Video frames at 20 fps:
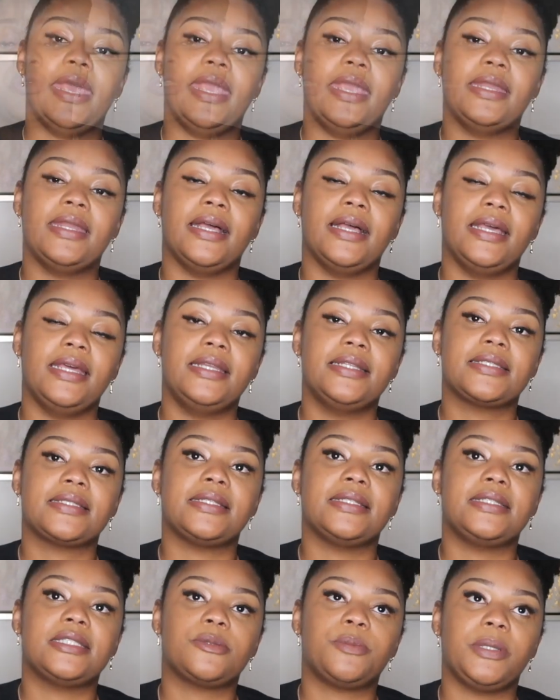And
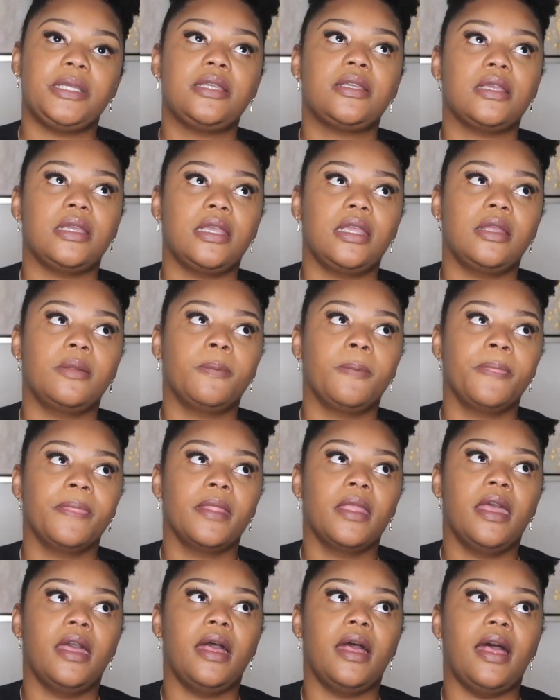honestly speaking,
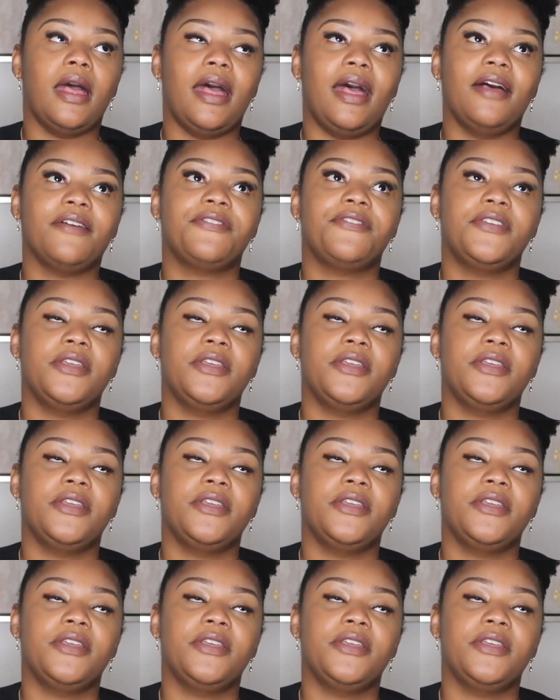I